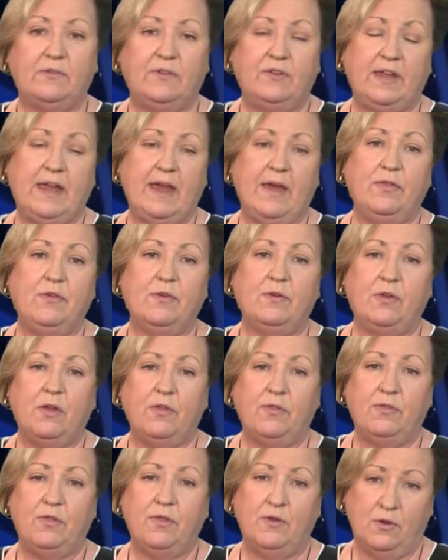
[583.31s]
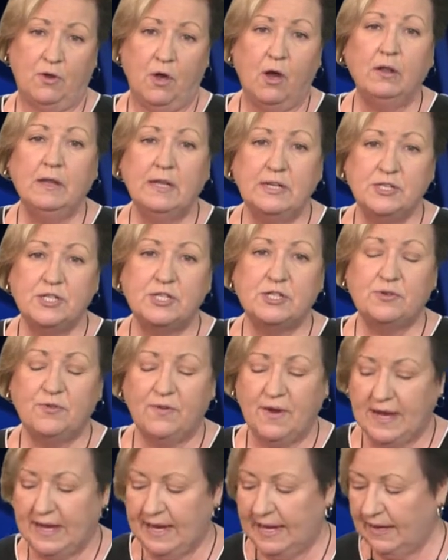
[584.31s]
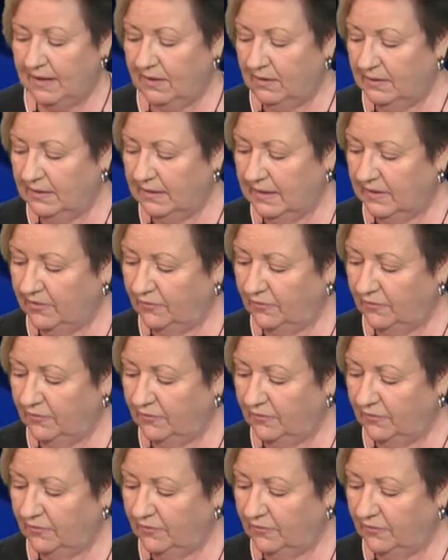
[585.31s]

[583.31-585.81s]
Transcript: together the knowledge triangle